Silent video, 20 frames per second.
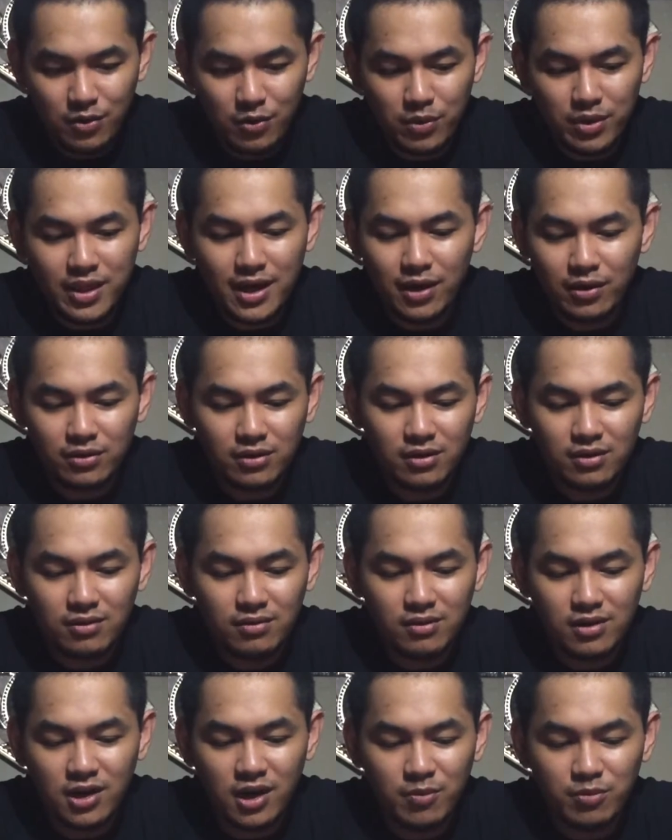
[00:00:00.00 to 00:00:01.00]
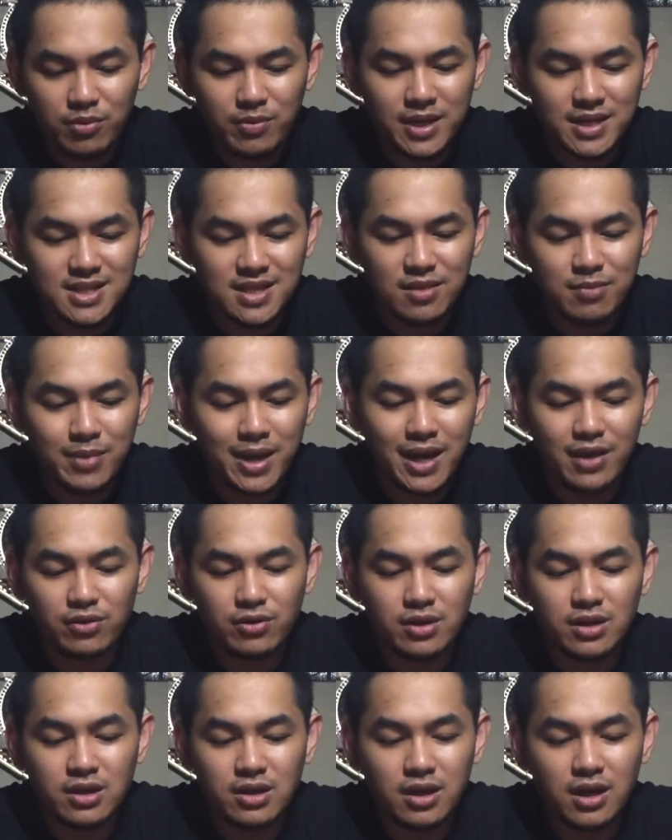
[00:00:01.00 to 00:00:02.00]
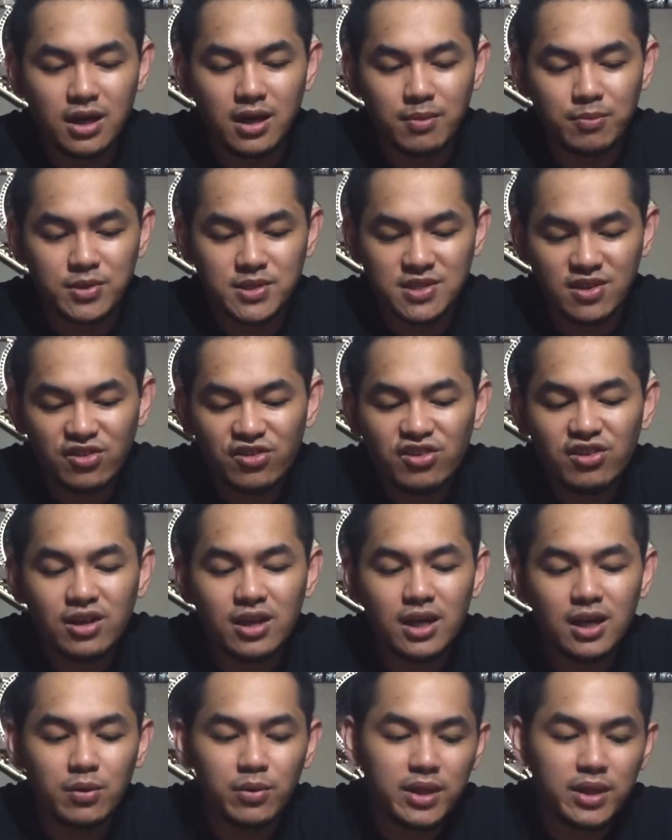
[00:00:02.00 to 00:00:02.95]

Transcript: without compromising the battery positioning,